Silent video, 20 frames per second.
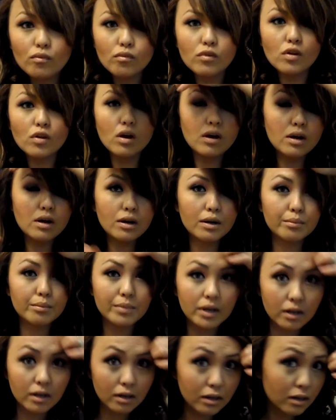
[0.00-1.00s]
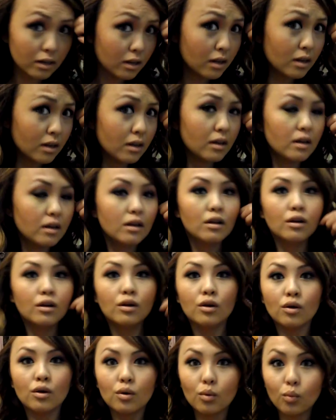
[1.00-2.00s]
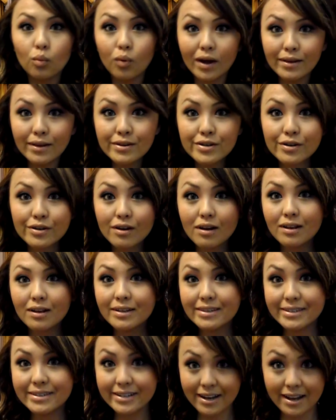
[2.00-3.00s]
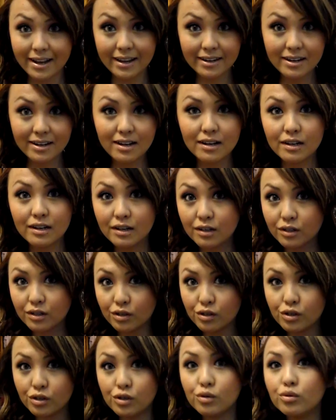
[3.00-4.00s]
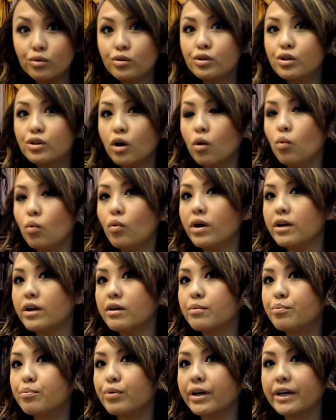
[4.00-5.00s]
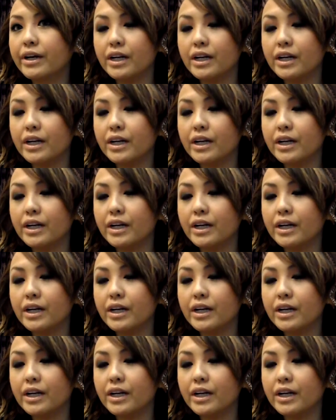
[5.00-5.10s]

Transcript: um, once you're all done, you don't want to break it